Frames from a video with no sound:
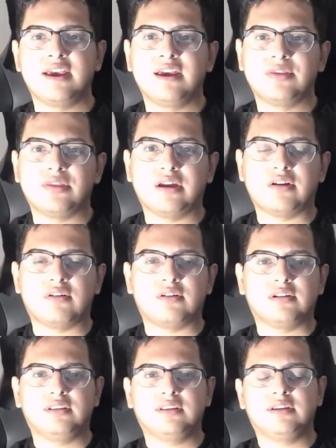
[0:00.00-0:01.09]
that
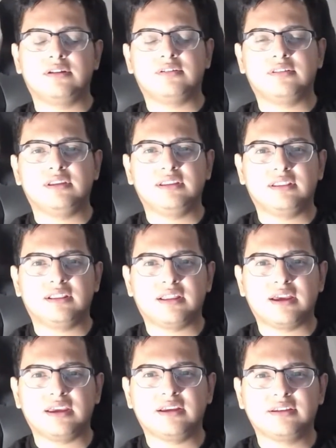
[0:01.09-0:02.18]
are literally
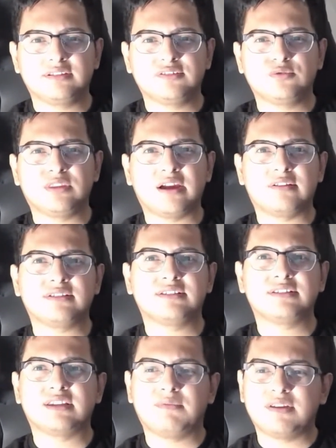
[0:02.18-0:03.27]
like
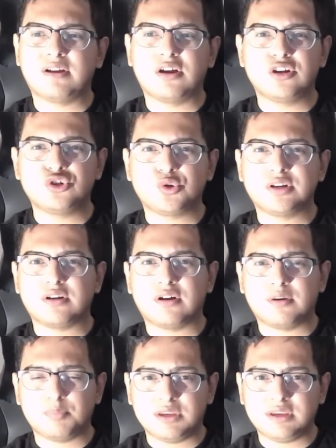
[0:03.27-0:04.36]
2,700
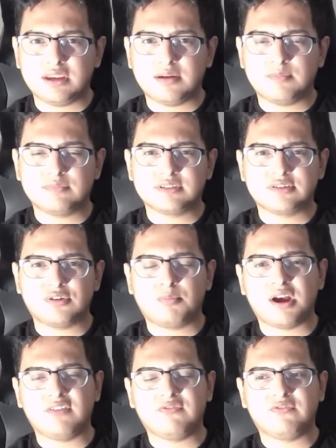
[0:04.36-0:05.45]
RPM. So
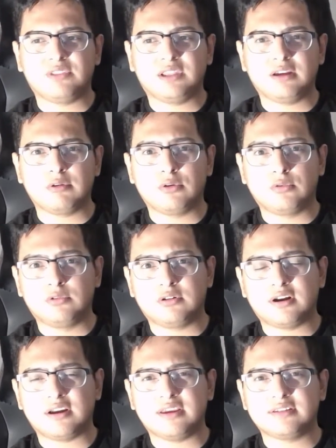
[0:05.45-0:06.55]
my liquid
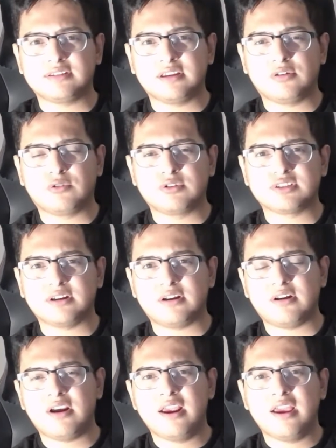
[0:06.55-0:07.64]
cooler is a
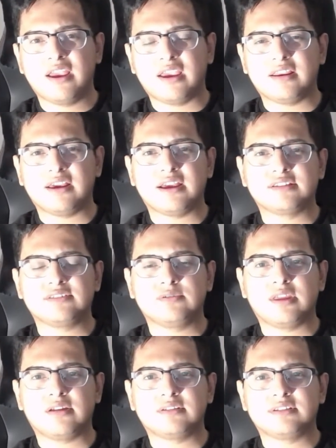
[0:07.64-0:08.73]
Corsair and it has
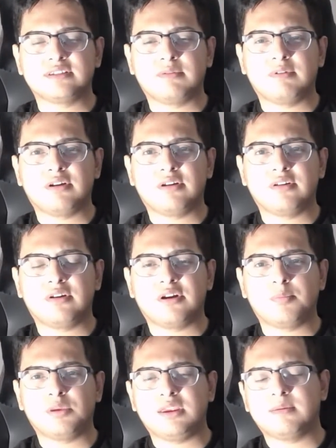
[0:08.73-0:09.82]
2,700
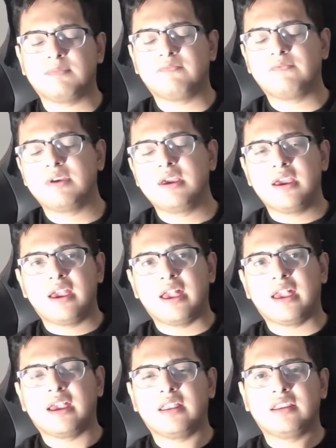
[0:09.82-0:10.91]
RPM,
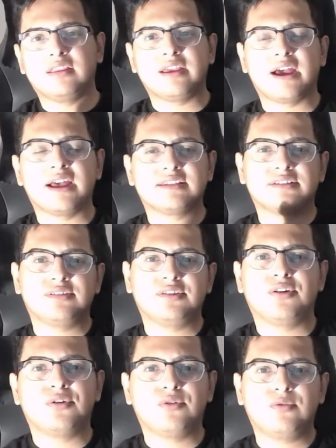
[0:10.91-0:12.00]
and it has
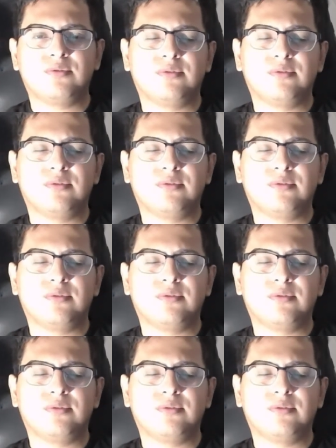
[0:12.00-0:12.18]
no